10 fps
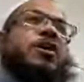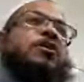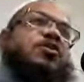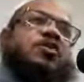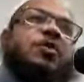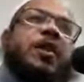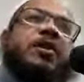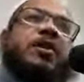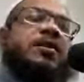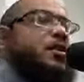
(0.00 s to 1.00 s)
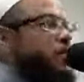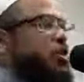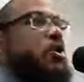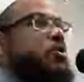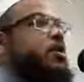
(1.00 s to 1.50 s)
and disrespected?
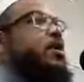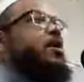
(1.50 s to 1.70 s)
No.